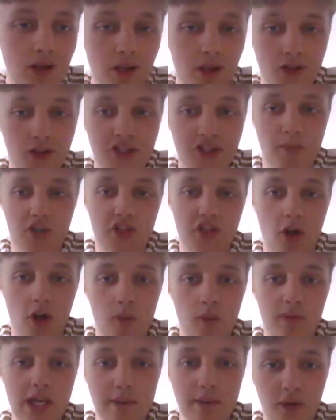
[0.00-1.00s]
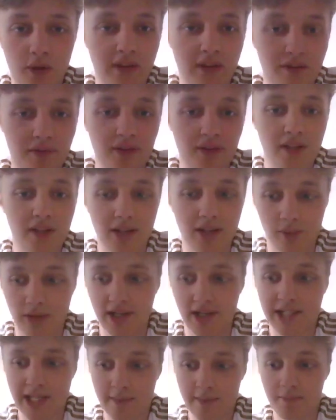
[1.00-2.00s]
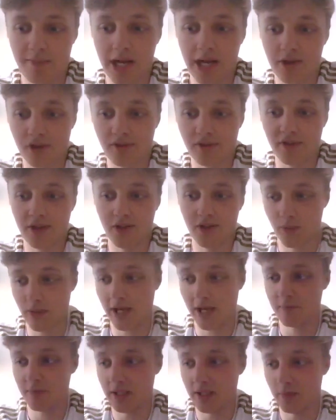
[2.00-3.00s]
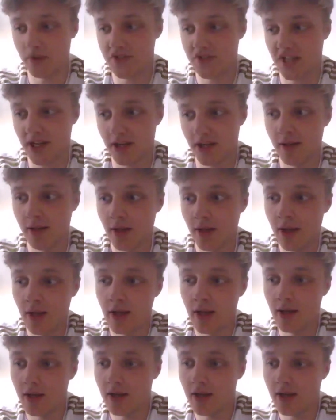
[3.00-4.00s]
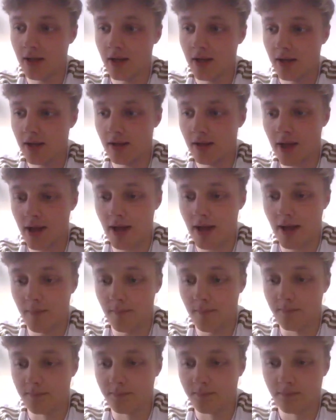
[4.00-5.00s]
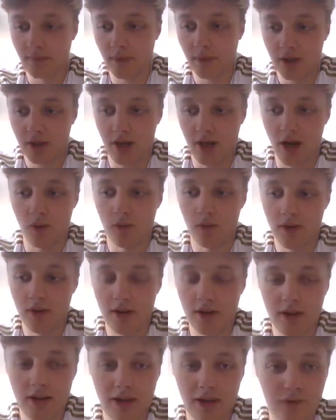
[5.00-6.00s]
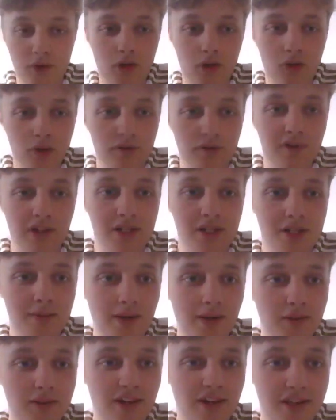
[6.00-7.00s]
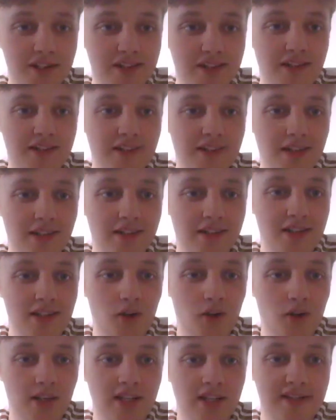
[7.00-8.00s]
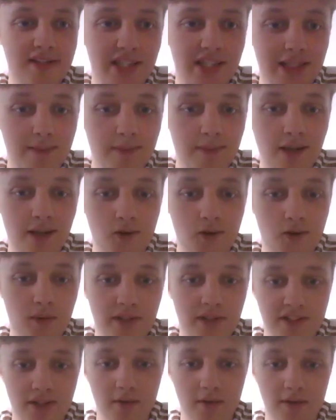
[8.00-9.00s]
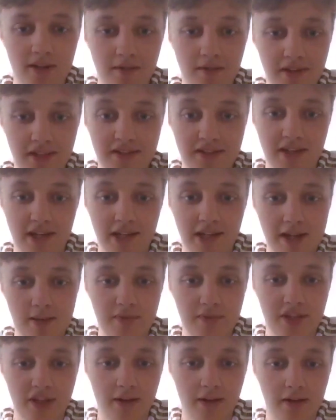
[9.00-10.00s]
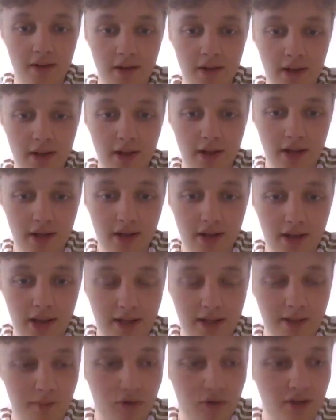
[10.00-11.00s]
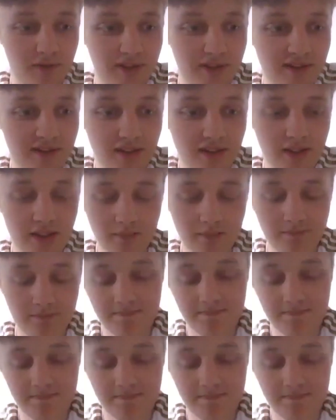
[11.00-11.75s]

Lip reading: Not so much the home game, but definitely the away game at Macclesfield. We had people saying, you know, I've got a good feeling about this. It's a Youngie team. He knows what he's doing in these games, and he proved it, didn't he?